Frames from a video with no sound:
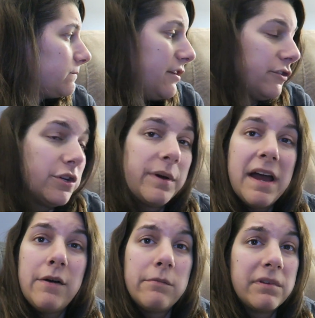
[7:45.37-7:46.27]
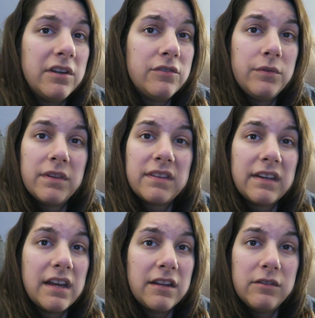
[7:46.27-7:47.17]
I don't know how I'm gonna do this
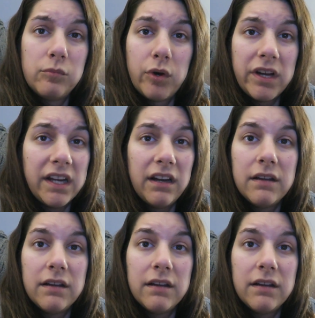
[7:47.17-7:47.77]
again in the morning.